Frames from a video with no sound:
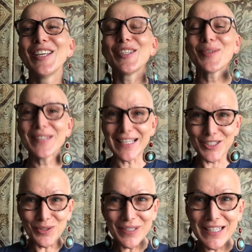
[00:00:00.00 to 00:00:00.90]
so
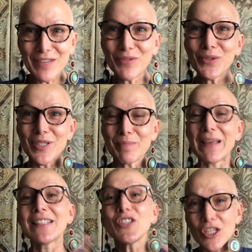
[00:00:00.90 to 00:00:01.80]
that you give you the
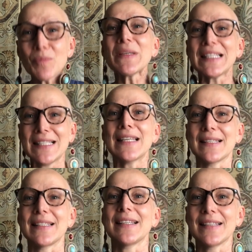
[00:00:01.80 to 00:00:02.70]
space. Judgment is
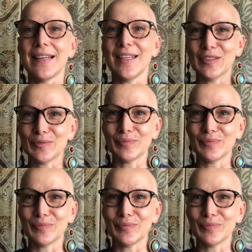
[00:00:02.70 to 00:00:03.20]
necessary,